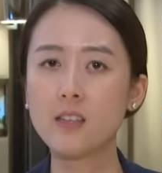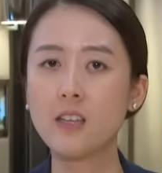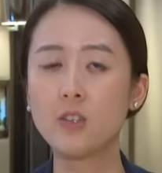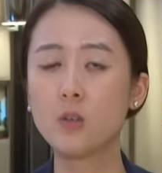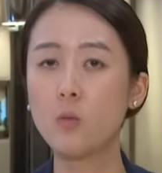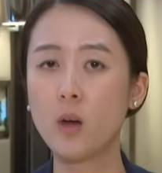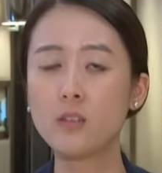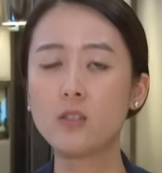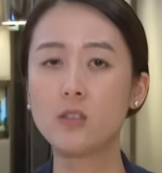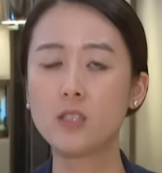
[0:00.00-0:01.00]
and they don't
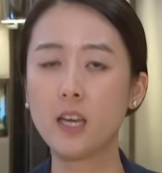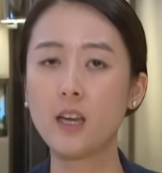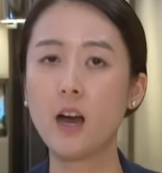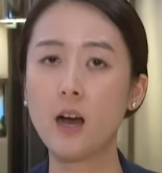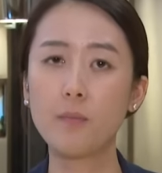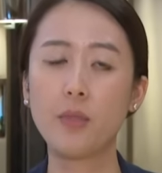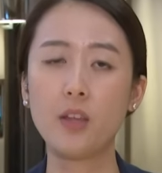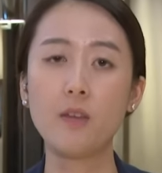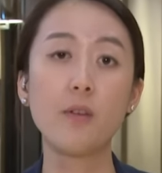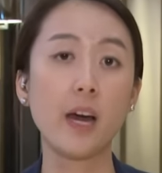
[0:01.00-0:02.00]
want to take up
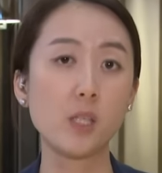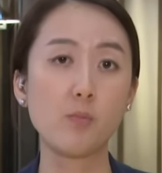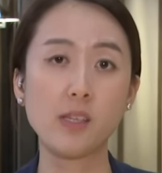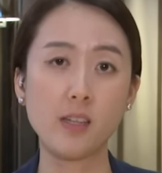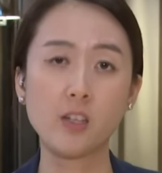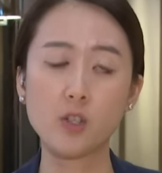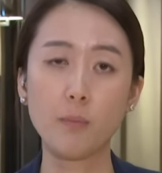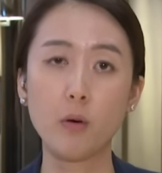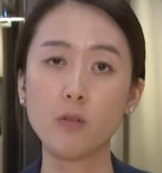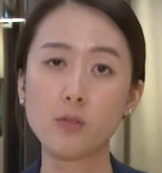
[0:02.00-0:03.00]
the vice presidential
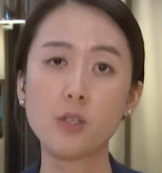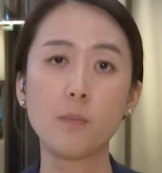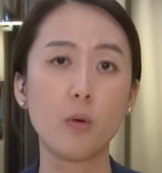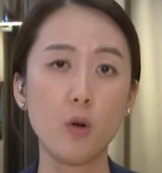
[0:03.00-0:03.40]
post.